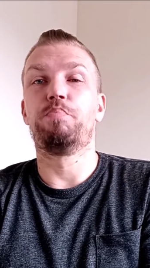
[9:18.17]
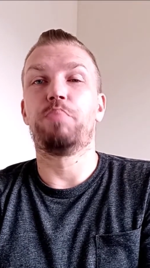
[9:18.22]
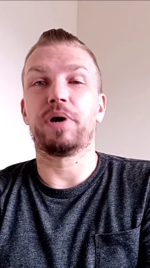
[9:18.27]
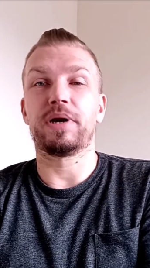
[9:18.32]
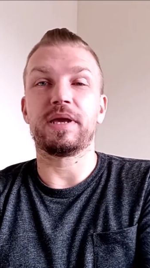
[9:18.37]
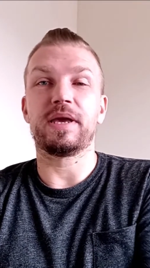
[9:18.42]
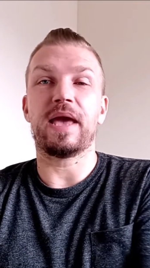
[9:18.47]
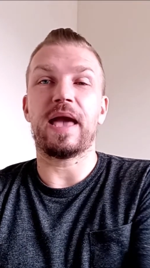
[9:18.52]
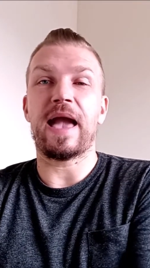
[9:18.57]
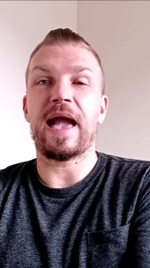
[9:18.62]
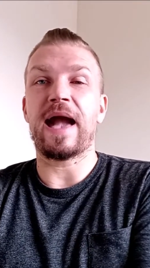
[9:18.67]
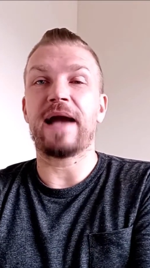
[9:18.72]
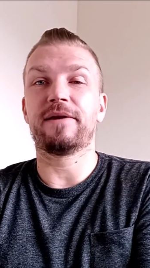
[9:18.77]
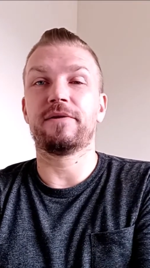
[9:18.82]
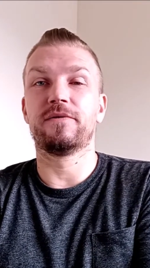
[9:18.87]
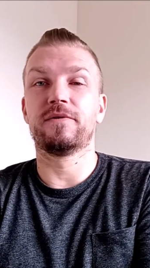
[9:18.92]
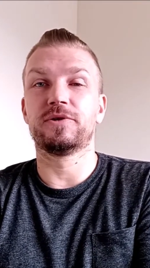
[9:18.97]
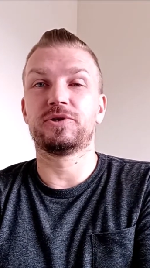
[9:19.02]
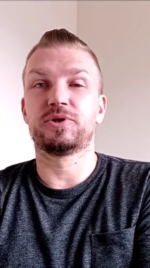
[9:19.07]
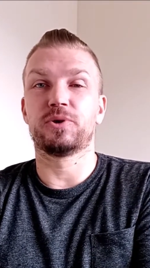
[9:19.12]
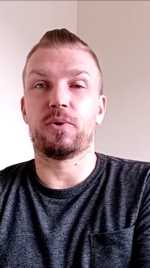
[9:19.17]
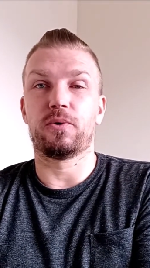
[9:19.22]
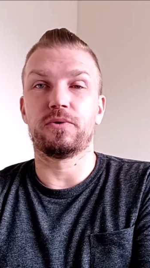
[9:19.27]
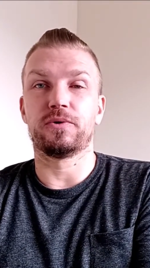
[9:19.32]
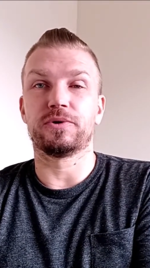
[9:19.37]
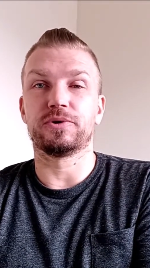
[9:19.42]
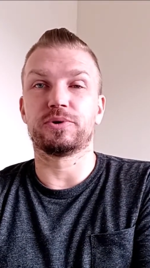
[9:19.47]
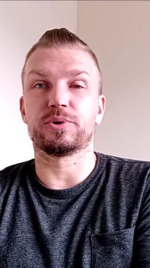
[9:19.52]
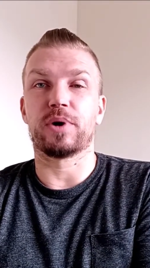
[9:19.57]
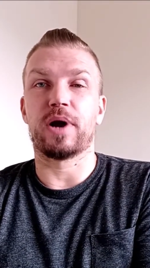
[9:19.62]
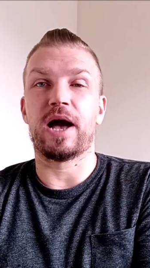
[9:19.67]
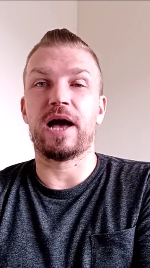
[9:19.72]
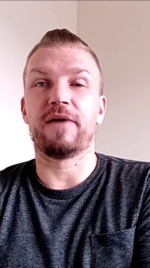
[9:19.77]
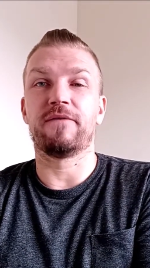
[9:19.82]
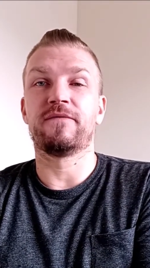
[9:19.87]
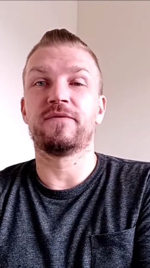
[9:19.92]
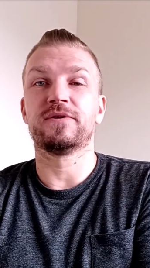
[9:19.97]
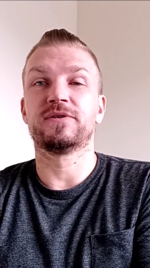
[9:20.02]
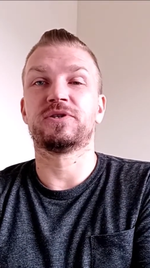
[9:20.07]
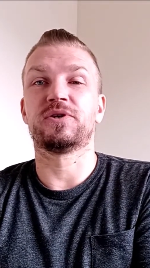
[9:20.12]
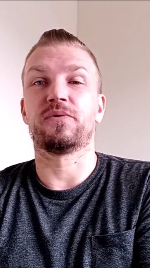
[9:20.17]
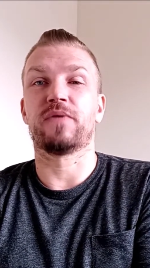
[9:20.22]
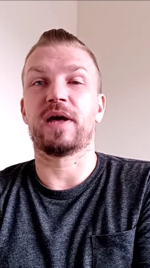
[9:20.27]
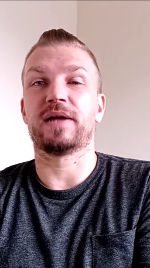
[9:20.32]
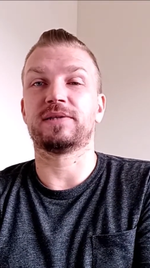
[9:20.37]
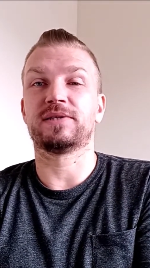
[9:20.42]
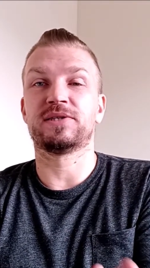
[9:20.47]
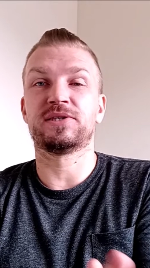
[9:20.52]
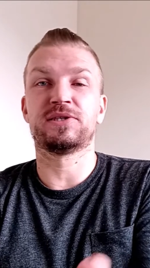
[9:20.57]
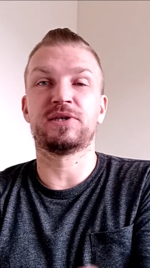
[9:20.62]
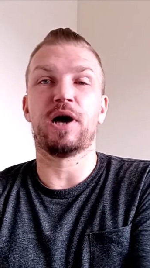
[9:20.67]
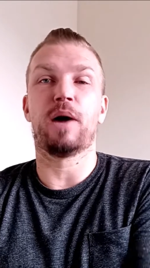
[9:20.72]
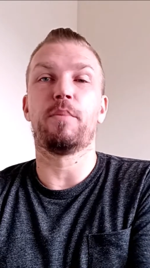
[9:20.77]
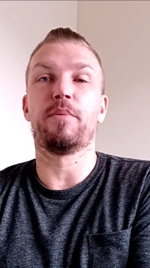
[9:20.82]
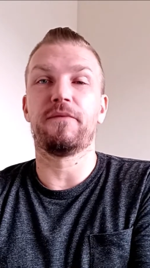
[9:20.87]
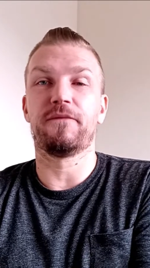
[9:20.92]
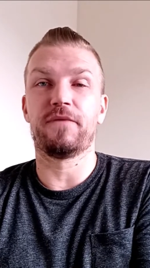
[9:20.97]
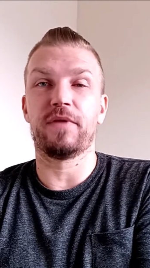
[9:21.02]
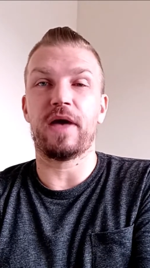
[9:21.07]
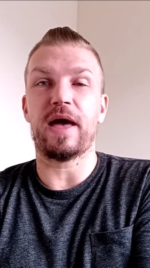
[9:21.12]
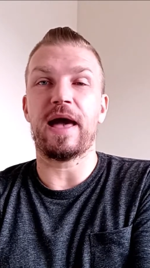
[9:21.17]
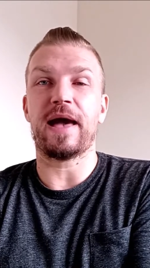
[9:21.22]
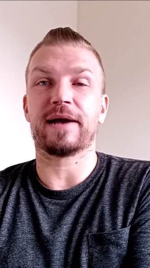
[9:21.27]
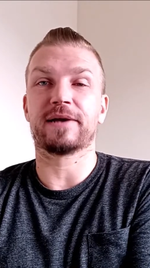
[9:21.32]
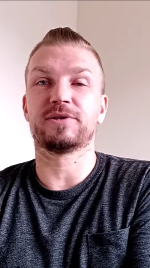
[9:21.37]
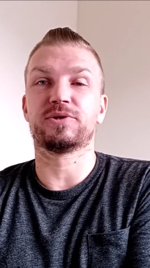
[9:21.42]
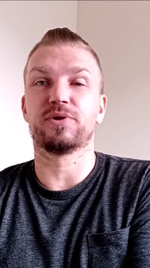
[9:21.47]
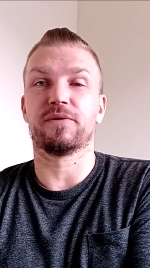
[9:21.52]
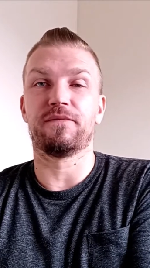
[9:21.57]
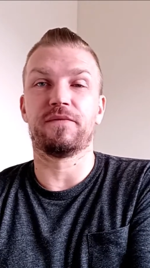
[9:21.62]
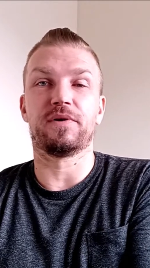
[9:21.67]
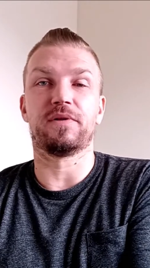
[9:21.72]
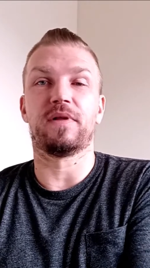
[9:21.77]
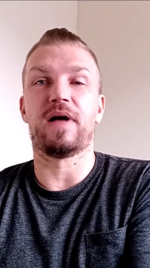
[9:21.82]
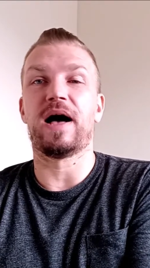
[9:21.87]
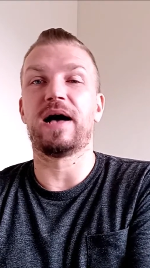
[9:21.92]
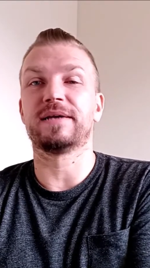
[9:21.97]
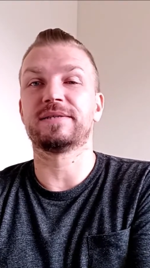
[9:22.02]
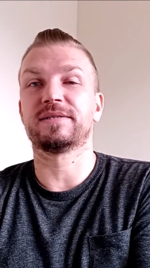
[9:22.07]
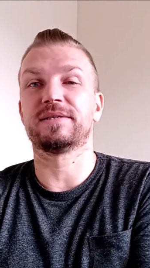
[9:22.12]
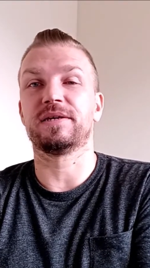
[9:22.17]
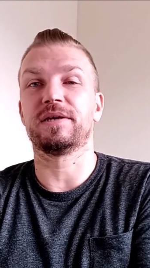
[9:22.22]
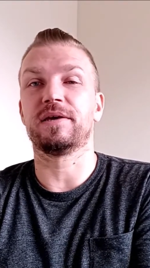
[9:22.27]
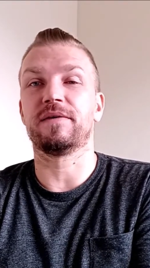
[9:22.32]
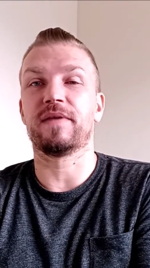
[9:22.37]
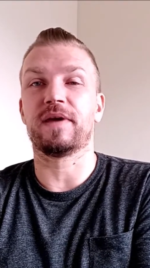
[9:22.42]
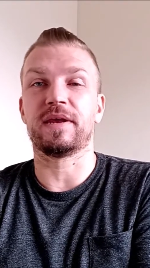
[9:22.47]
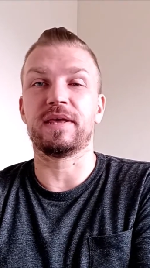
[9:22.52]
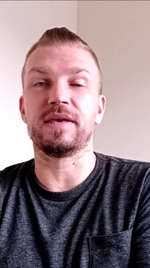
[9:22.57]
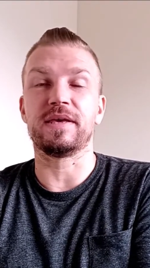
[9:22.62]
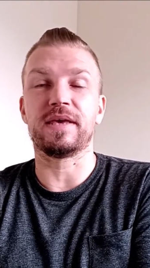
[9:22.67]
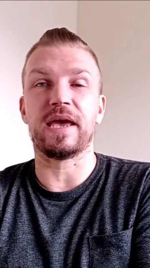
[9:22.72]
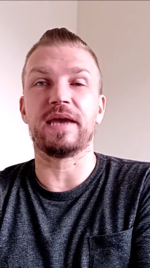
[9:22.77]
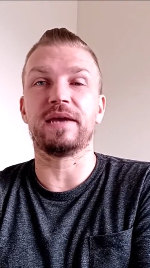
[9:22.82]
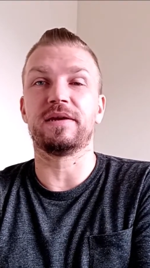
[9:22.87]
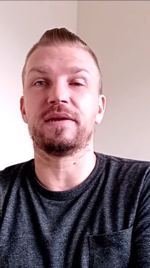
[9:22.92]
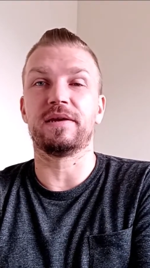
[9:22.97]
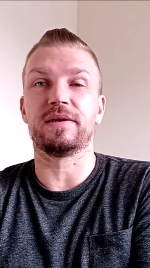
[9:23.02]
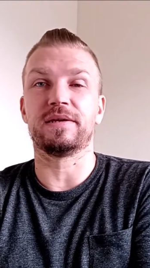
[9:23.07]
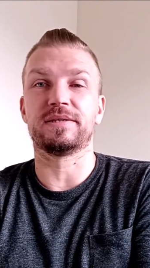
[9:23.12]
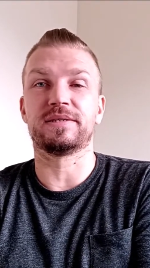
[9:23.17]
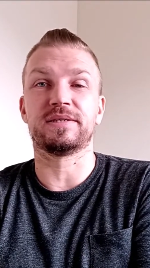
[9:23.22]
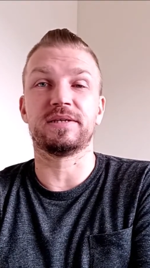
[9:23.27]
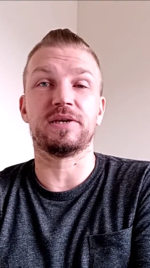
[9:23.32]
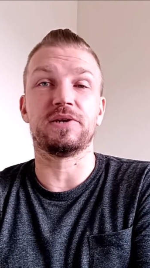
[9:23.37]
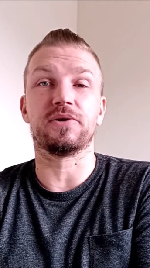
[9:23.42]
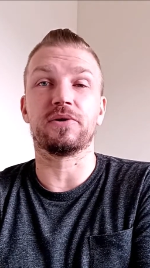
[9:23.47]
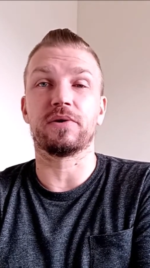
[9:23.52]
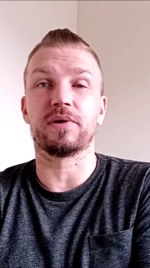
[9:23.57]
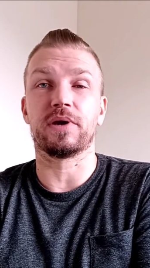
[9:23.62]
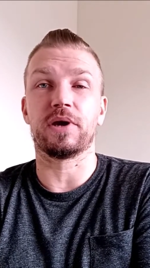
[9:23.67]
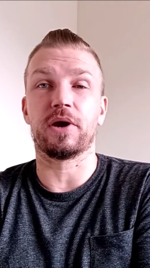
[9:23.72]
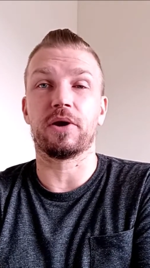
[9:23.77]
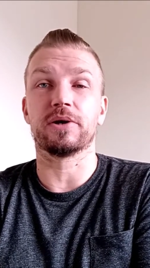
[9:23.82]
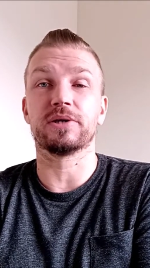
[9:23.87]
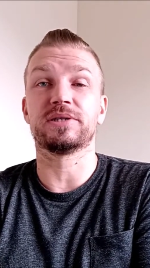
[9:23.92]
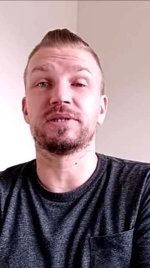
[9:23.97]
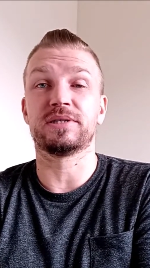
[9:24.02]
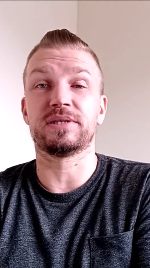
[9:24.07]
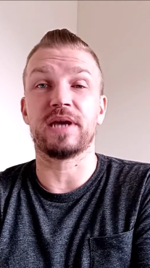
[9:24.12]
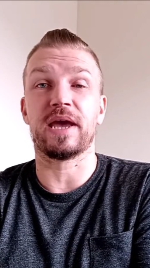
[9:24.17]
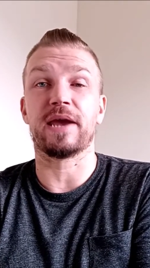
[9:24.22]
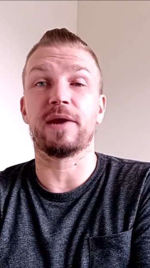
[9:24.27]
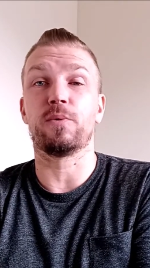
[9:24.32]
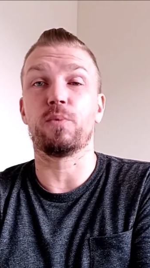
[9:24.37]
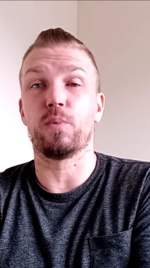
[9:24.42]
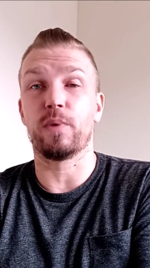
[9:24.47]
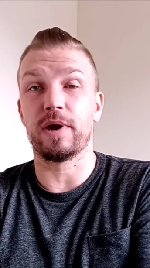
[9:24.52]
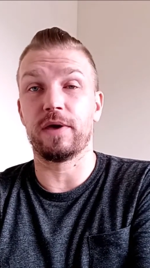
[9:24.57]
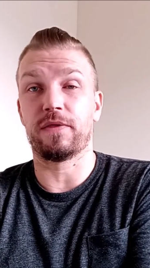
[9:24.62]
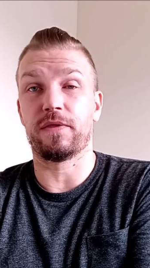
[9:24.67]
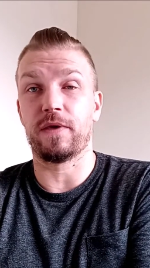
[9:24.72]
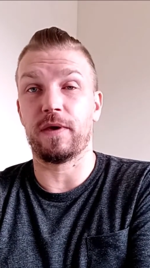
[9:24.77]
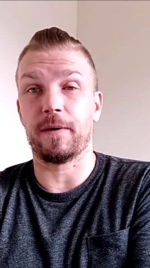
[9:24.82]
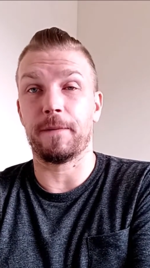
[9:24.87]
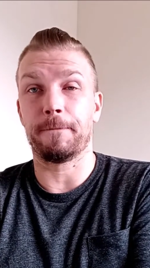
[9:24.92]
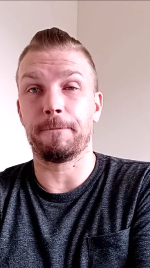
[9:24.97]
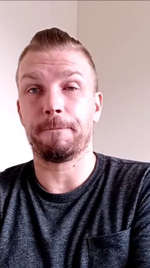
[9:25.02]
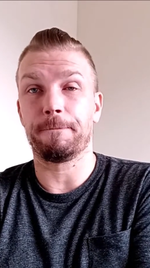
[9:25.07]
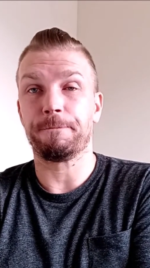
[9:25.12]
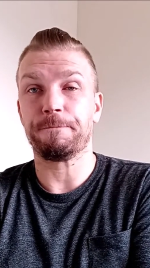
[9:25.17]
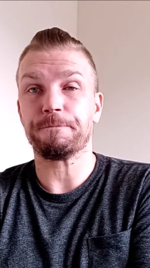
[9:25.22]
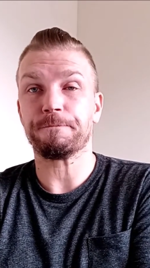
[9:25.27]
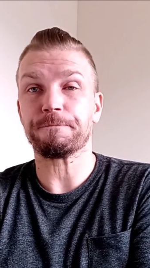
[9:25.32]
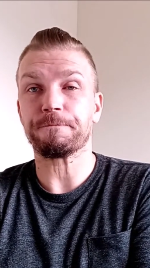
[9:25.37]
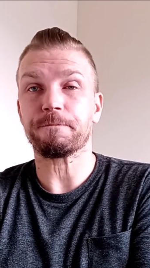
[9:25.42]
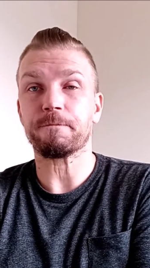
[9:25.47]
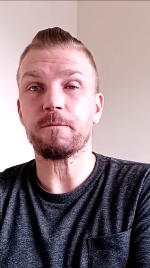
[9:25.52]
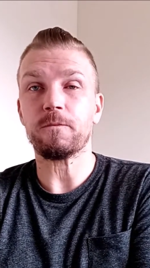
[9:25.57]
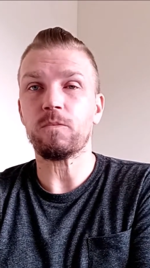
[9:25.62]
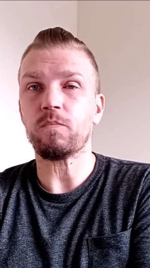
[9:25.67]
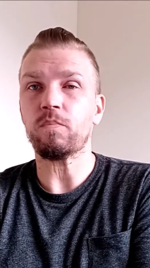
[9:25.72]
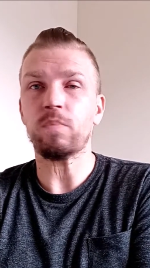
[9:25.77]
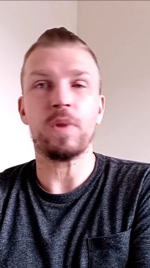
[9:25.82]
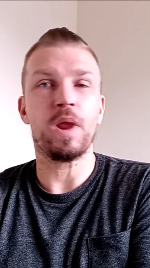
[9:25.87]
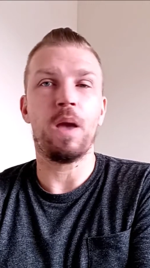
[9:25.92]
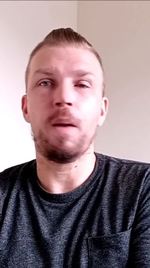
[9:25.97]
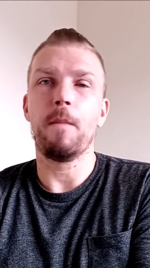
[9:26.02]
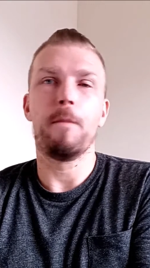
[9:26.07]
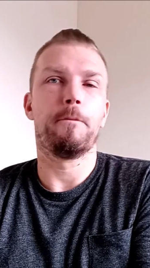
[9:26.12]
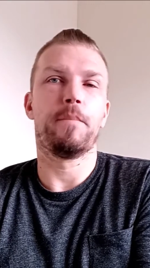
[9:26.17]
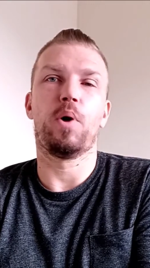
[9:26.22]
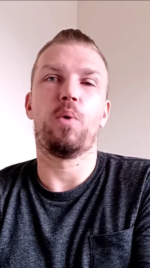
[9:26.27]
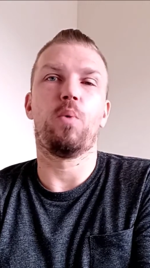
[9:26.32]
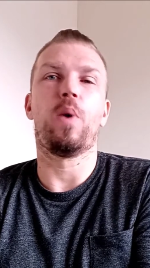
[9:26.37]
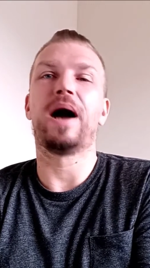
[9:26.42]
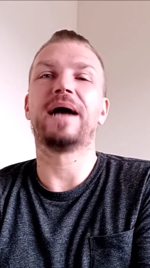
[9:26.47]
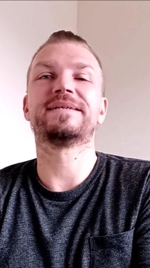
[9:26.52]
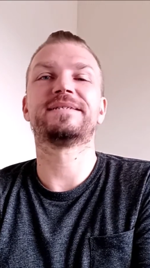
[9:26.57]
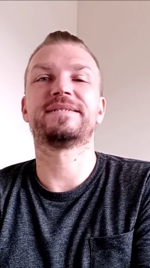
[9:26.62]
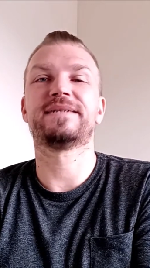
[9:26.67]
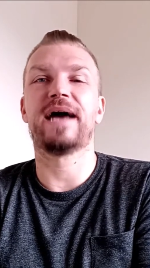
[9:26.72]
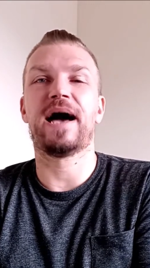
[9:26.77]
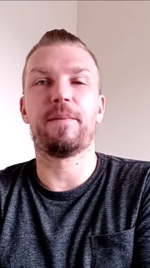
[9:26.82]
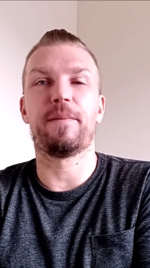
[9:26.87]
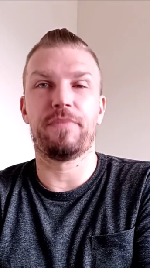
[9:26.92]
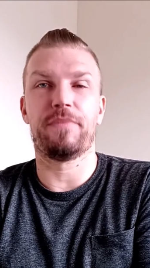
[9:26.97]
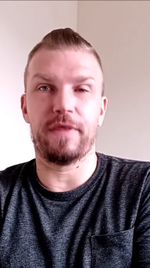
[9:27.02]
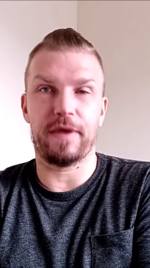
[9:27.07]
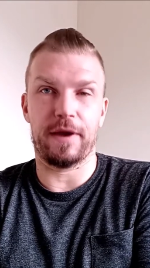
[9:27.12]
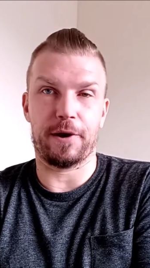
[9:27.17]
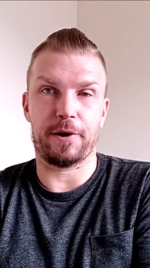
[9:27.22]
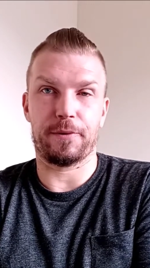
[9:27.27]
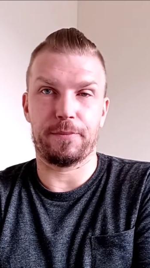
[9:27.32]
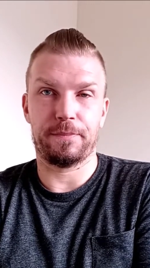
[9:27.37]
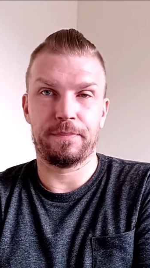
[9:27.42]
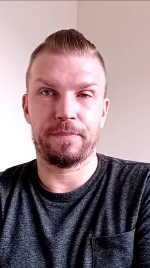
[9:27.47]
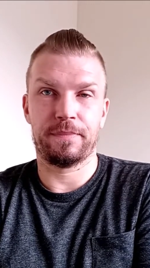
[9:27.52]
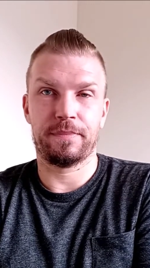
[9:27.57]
but he added the shoulder drive so that some of the extra velocity that he gained in his senior year stayed with him. But why stop there?